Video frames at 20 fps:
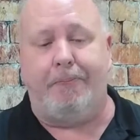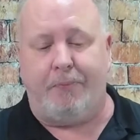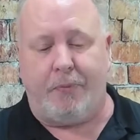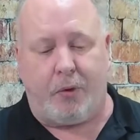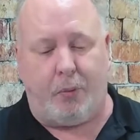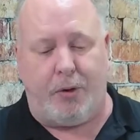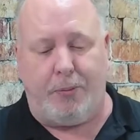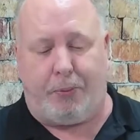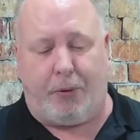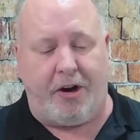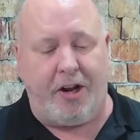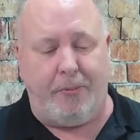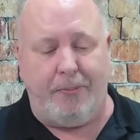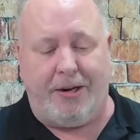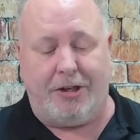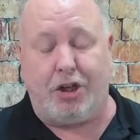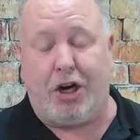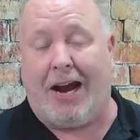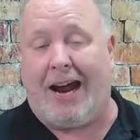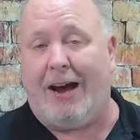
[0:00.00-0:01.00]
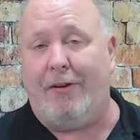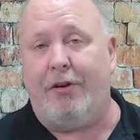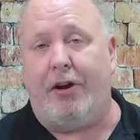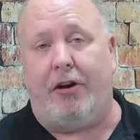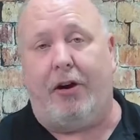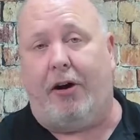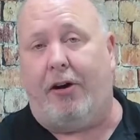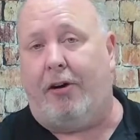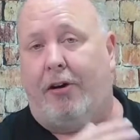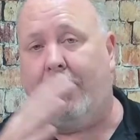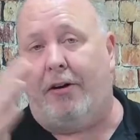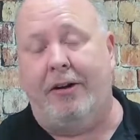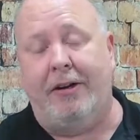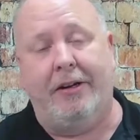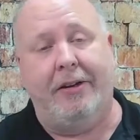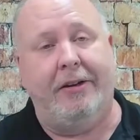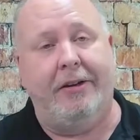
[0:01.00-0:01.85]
We pretty much have it all